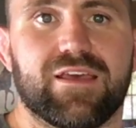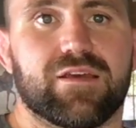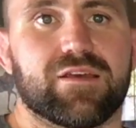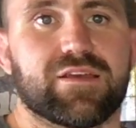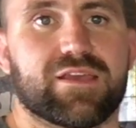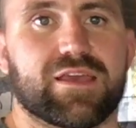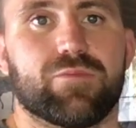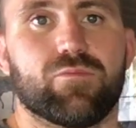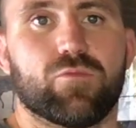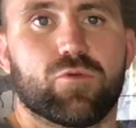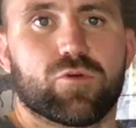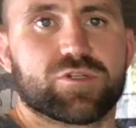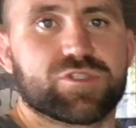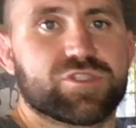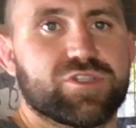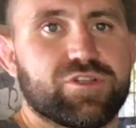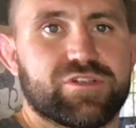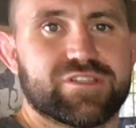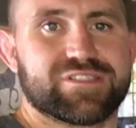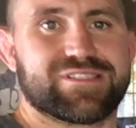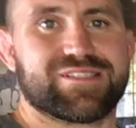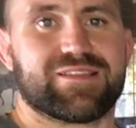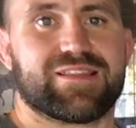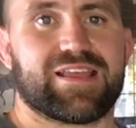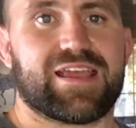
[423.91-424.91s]
get more
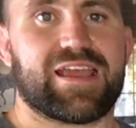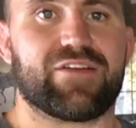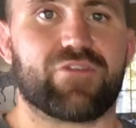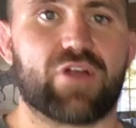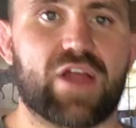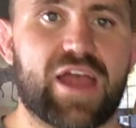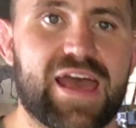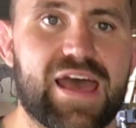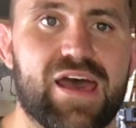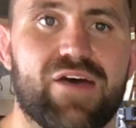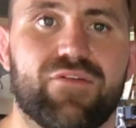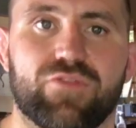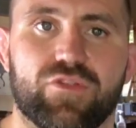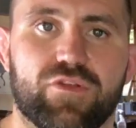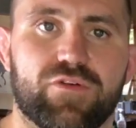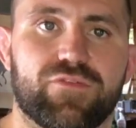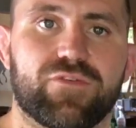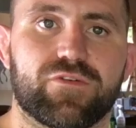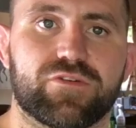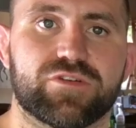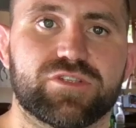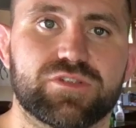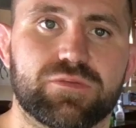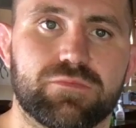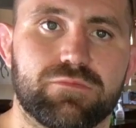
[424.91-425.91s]
students than they ever have in the
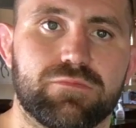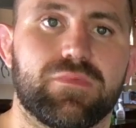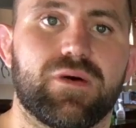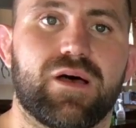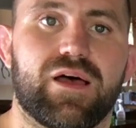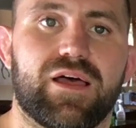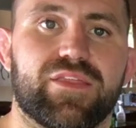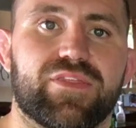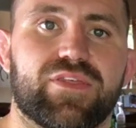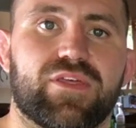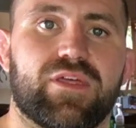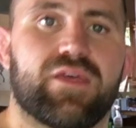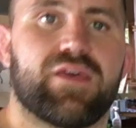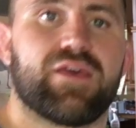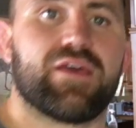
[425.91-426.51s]
first month.